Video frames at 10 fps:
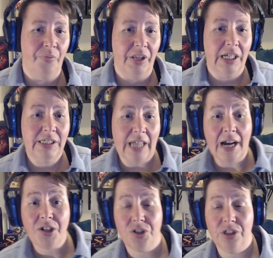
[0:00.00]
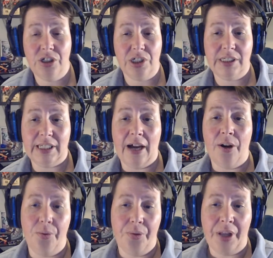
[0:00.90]
is actually just
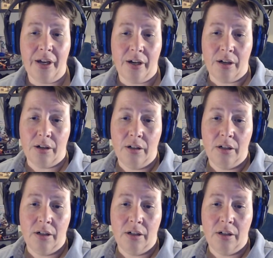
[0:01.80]
out there